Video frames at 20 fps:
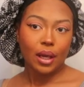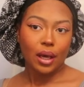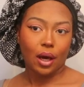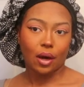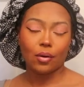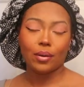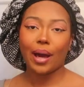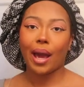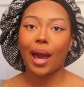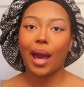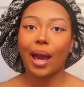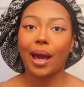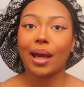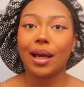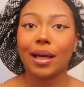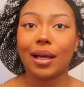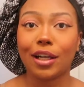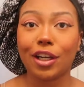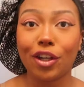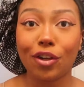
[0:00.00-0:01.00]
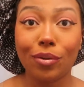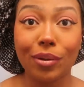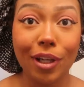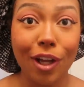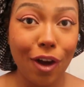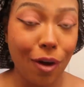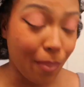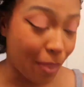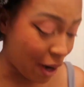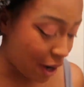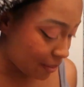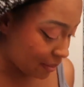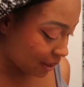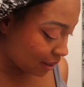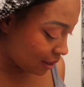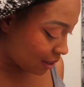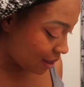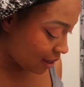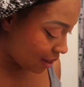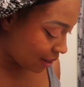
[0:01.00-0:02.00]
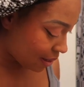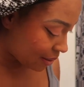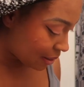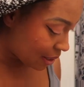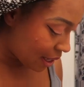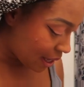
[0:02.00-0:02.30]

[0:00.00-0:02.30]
Okay, a cute little Barbie look.